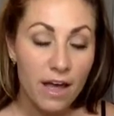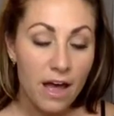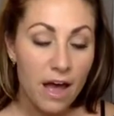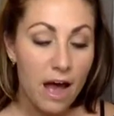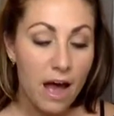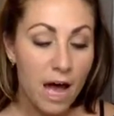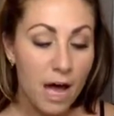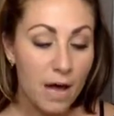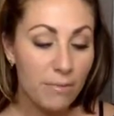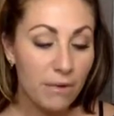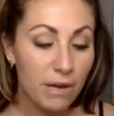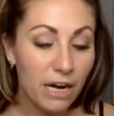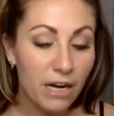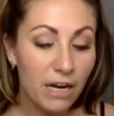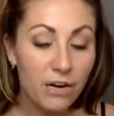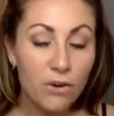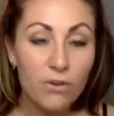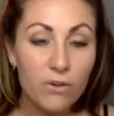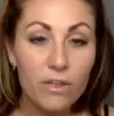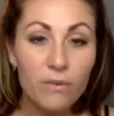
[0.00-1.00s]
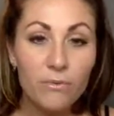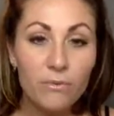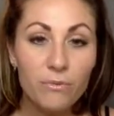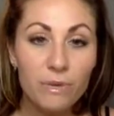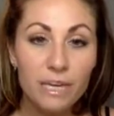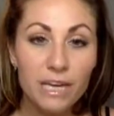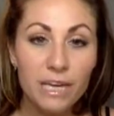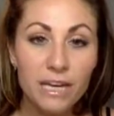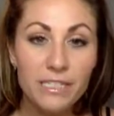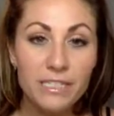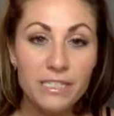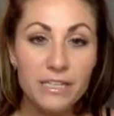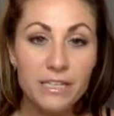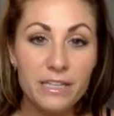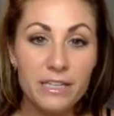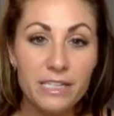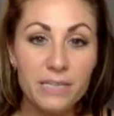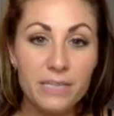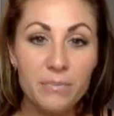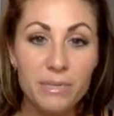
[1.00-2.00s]
And I know that when we get into
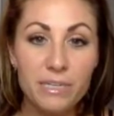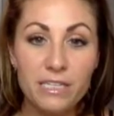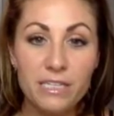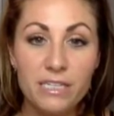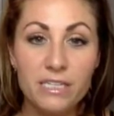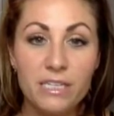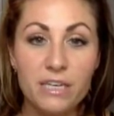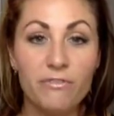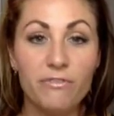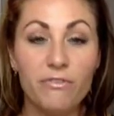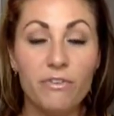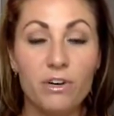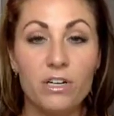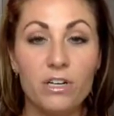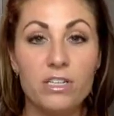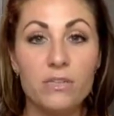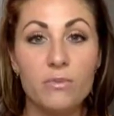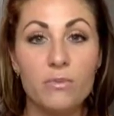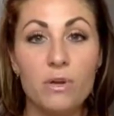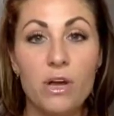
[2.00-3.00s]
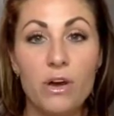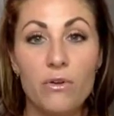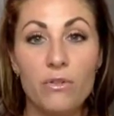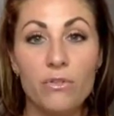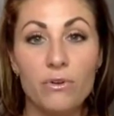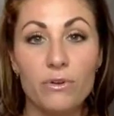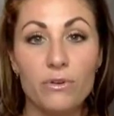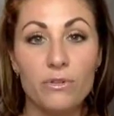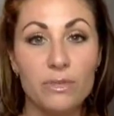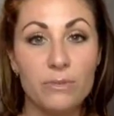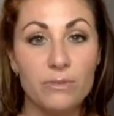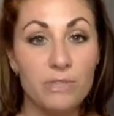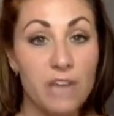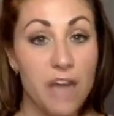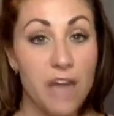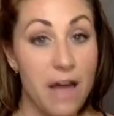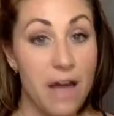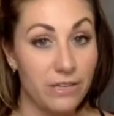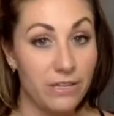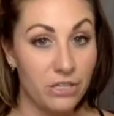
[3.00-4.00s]
this business at first, we go through some
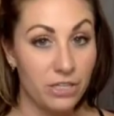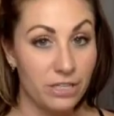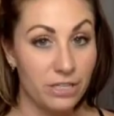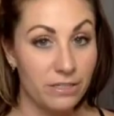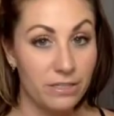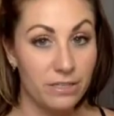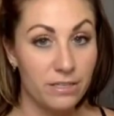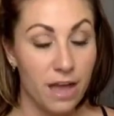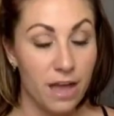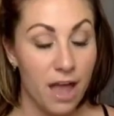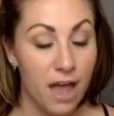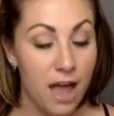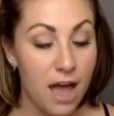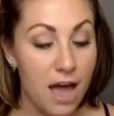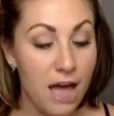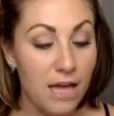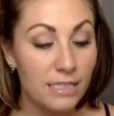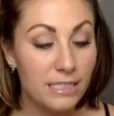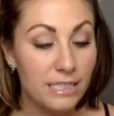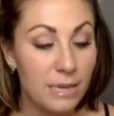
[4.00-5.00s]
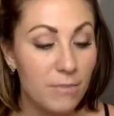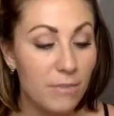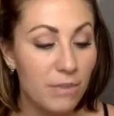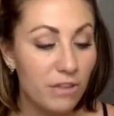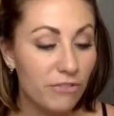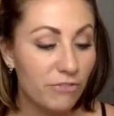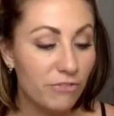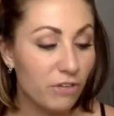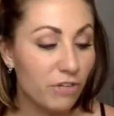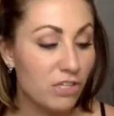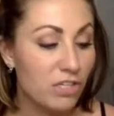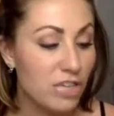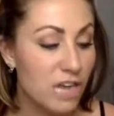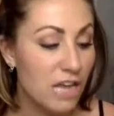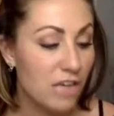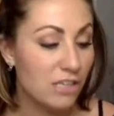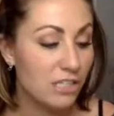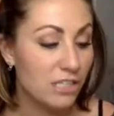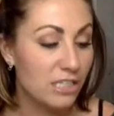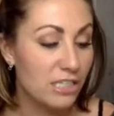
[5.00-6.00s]
challenges. And some of the first
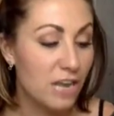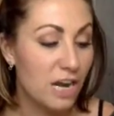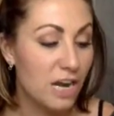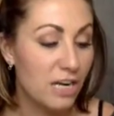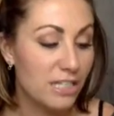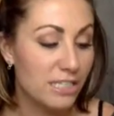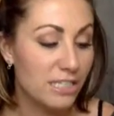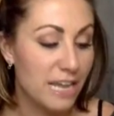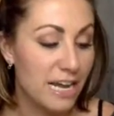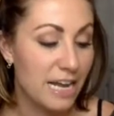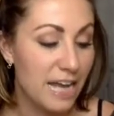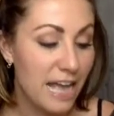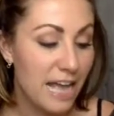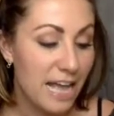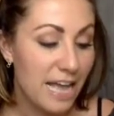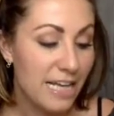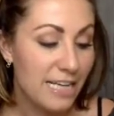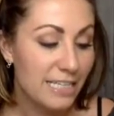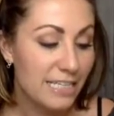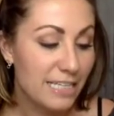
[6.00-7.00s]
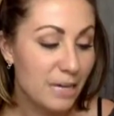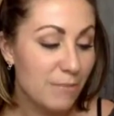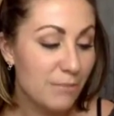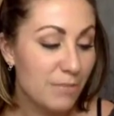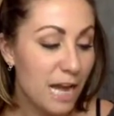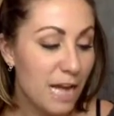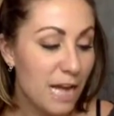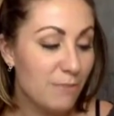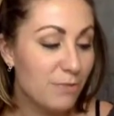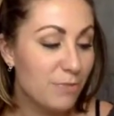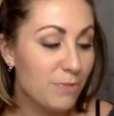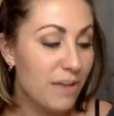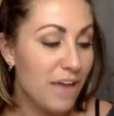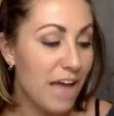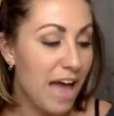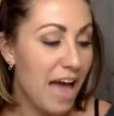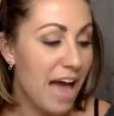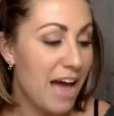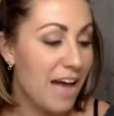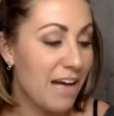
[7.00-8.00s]
challenges is that sometimes we
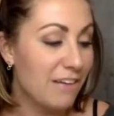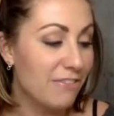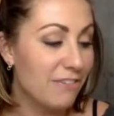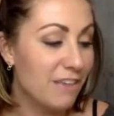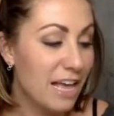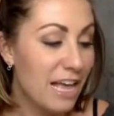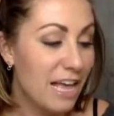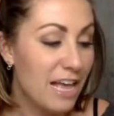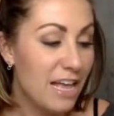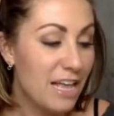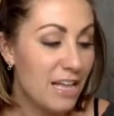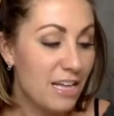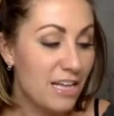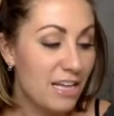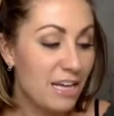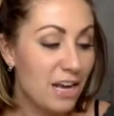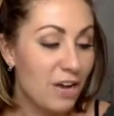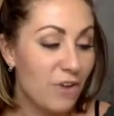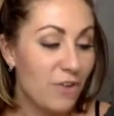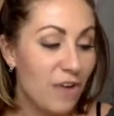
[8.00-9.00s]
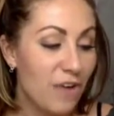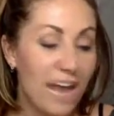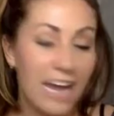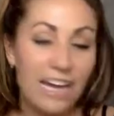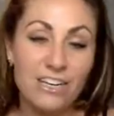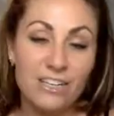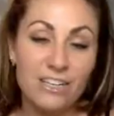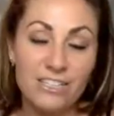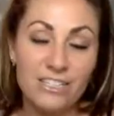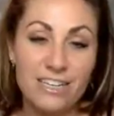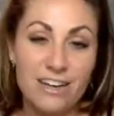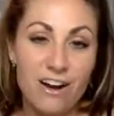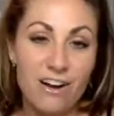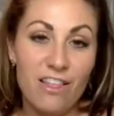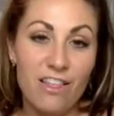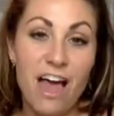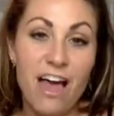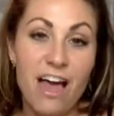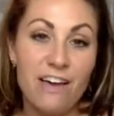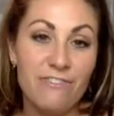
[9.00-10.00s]
have, haters in our
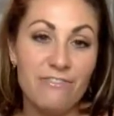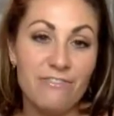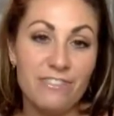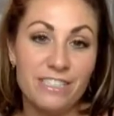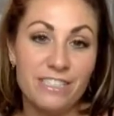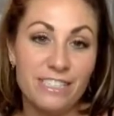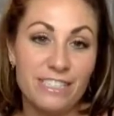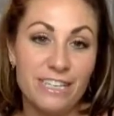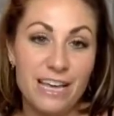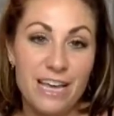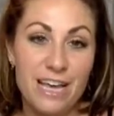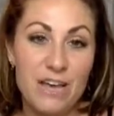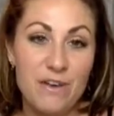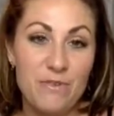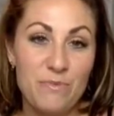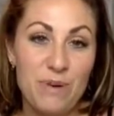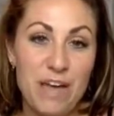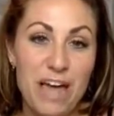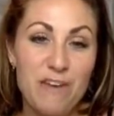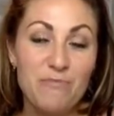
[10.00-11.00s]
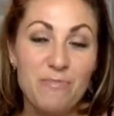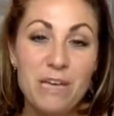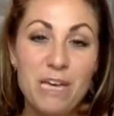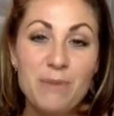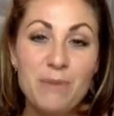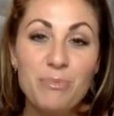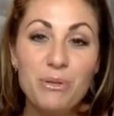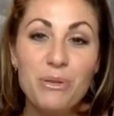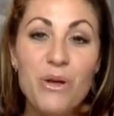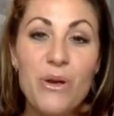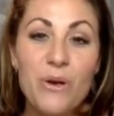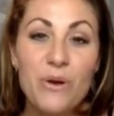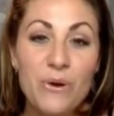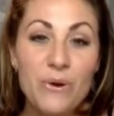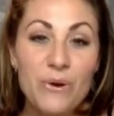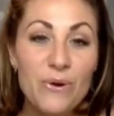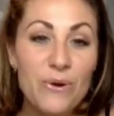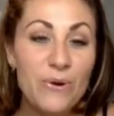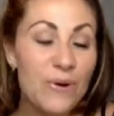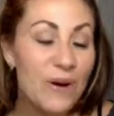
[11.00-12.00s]
lives. We have people
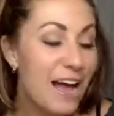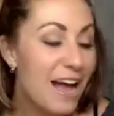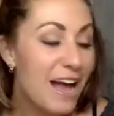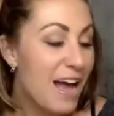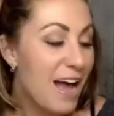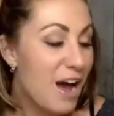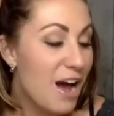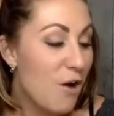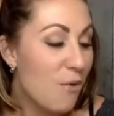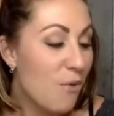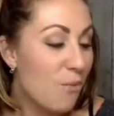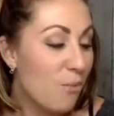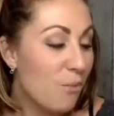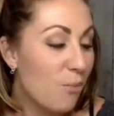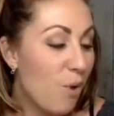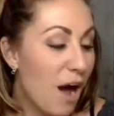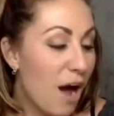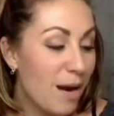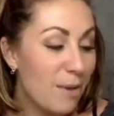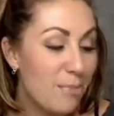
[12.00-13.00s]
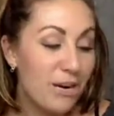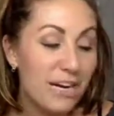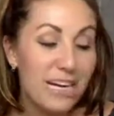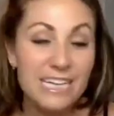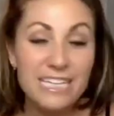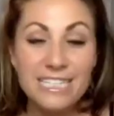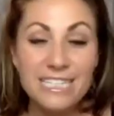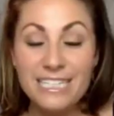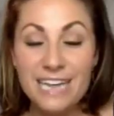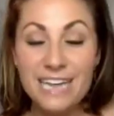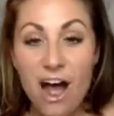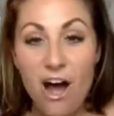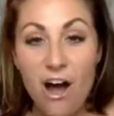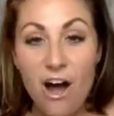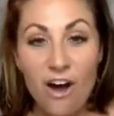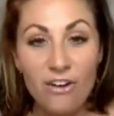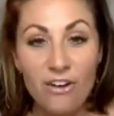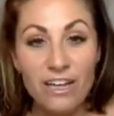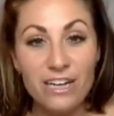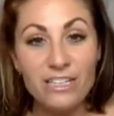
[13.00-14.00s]
who want to bring us
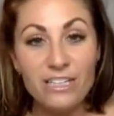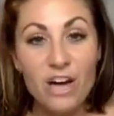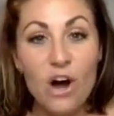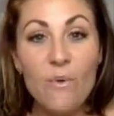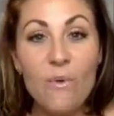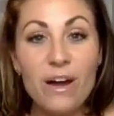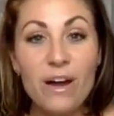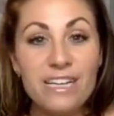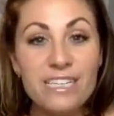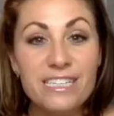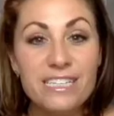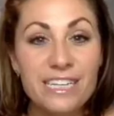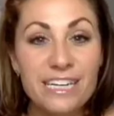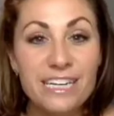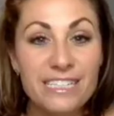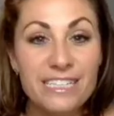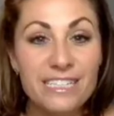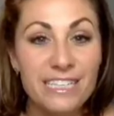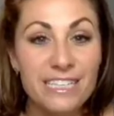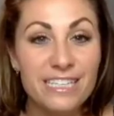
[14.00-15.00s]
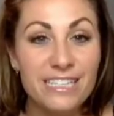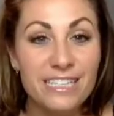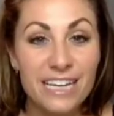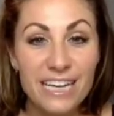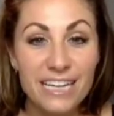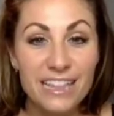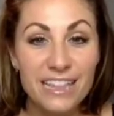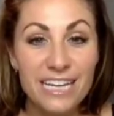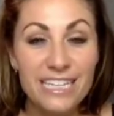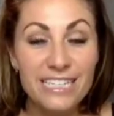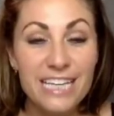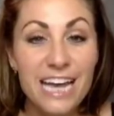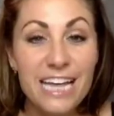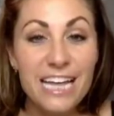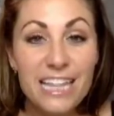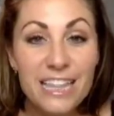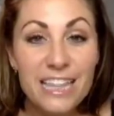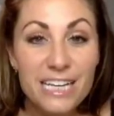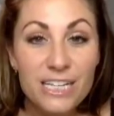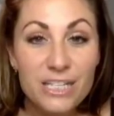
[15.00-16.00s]
down. They don't want to see us succeed. They say
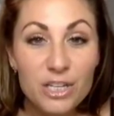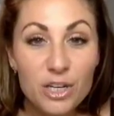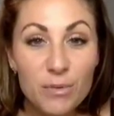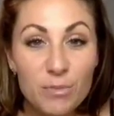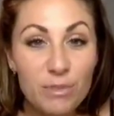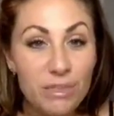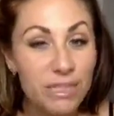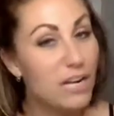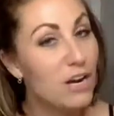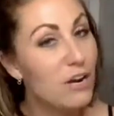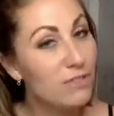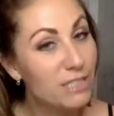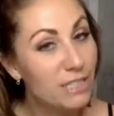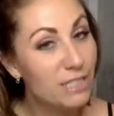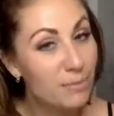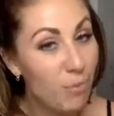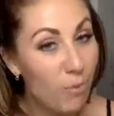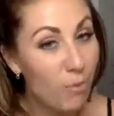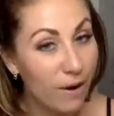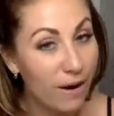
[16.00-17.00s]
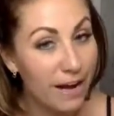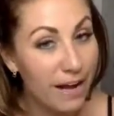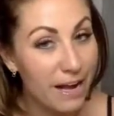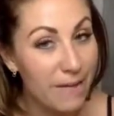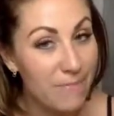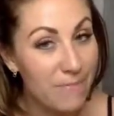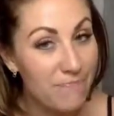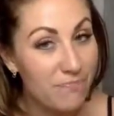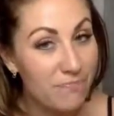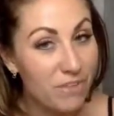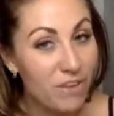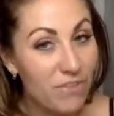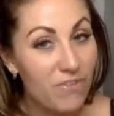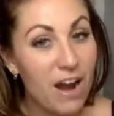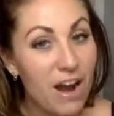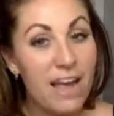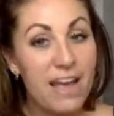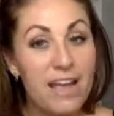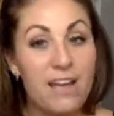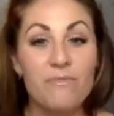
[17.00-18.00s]
that they do, but they don't support it,
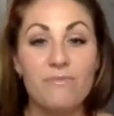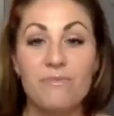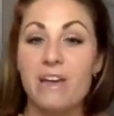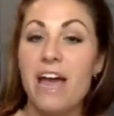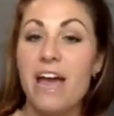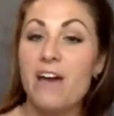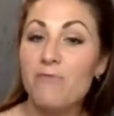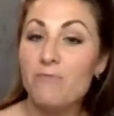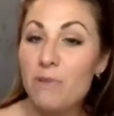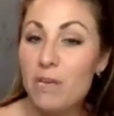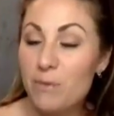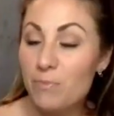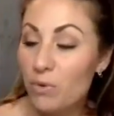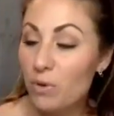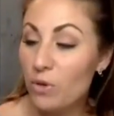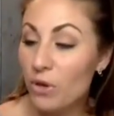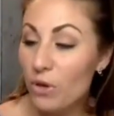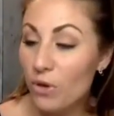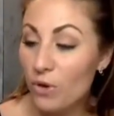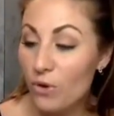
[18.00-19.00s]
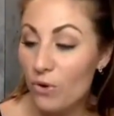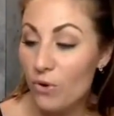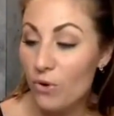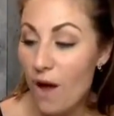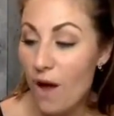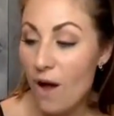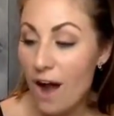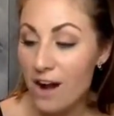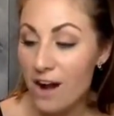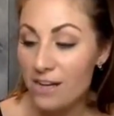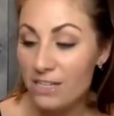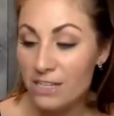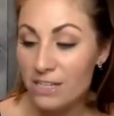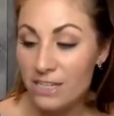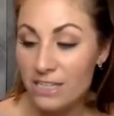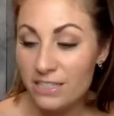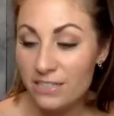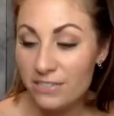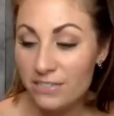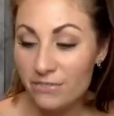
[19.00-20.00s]
right? We have people who are
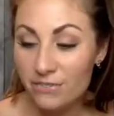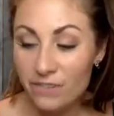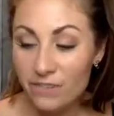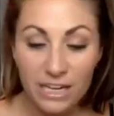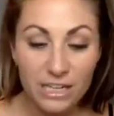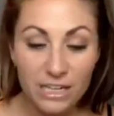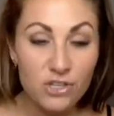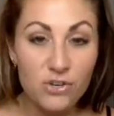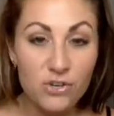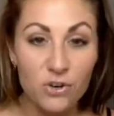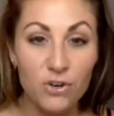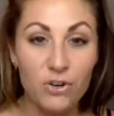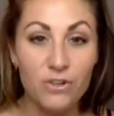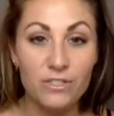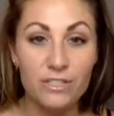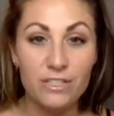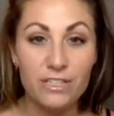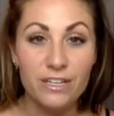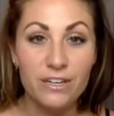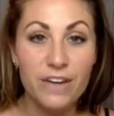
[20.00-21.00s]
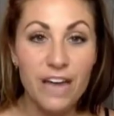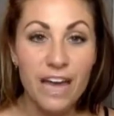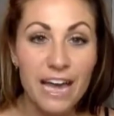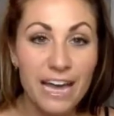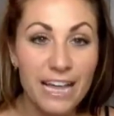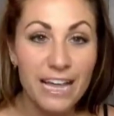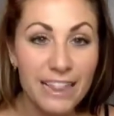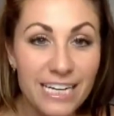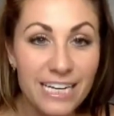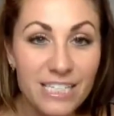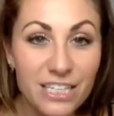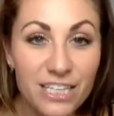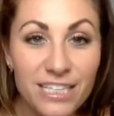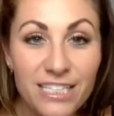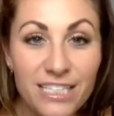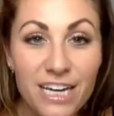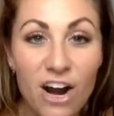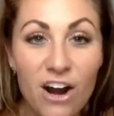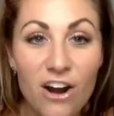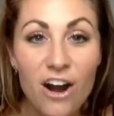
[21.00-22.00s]
just freaking trolls, okay? They
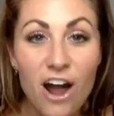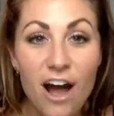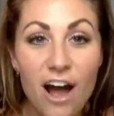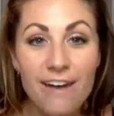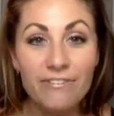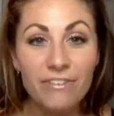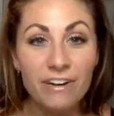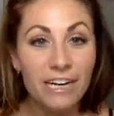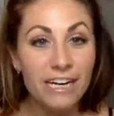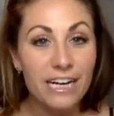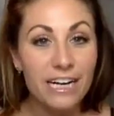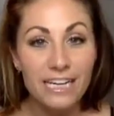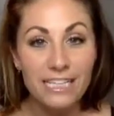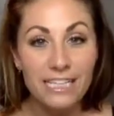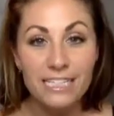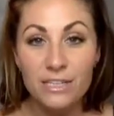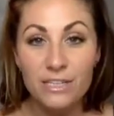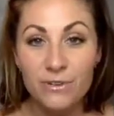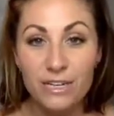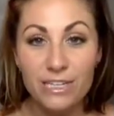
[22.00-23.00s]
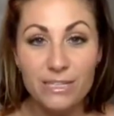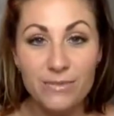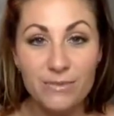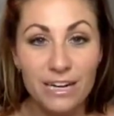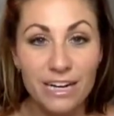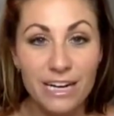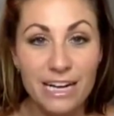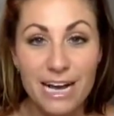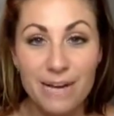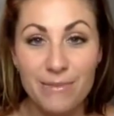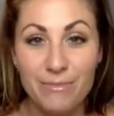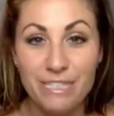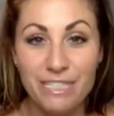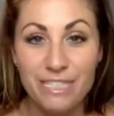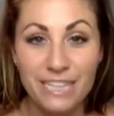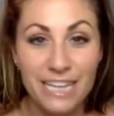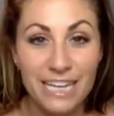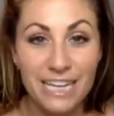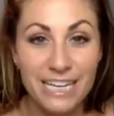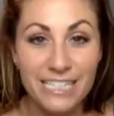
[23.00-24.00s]
just are not very nice to us when it comes
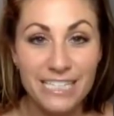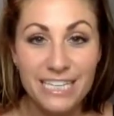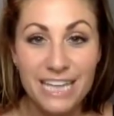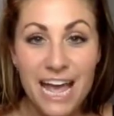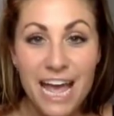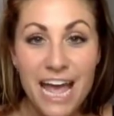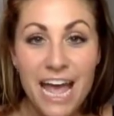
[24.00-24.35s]
to this.